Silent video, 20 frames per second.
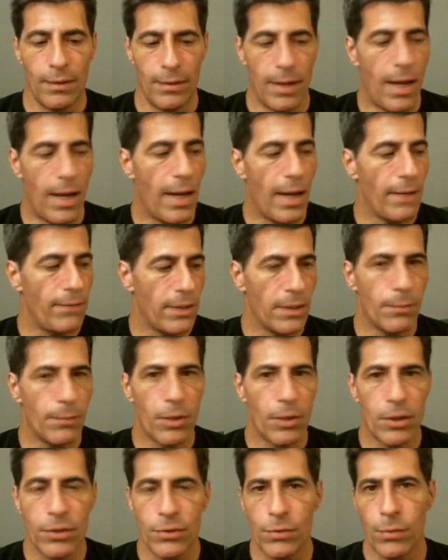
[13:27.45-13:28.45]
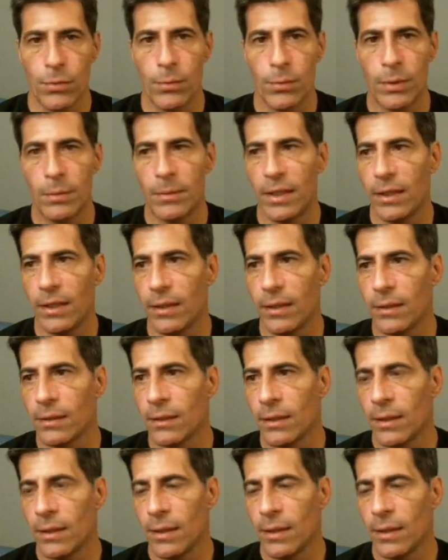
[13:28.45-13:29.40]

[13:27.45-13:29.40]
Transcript: live in the markets with real money.